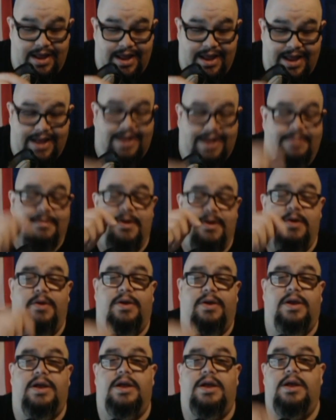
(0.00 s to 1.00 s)
in
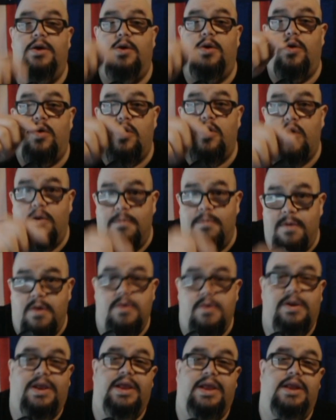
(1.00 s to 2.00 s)
America or
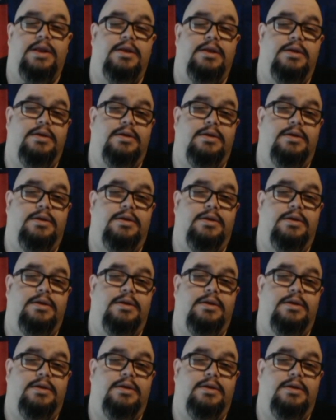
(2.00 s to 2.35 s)
American,